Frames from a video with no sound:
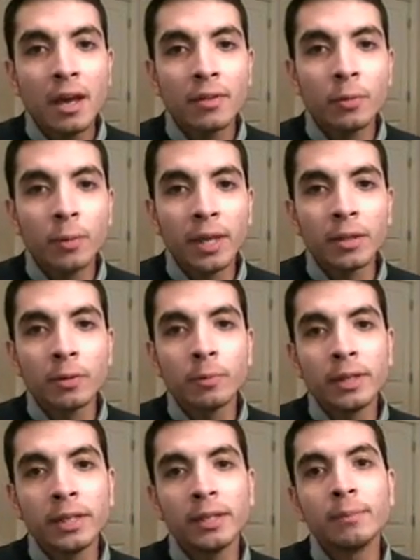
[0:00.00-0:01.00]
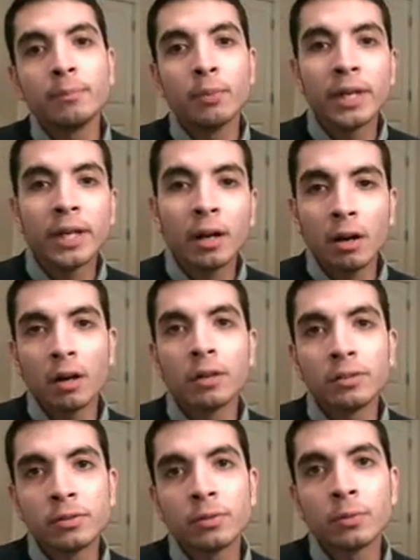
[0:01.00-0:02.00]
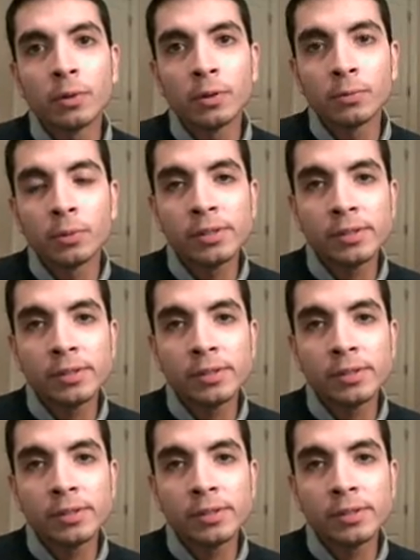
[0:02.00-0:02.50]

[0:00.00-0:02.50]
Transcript: the way that we bring our art to the world more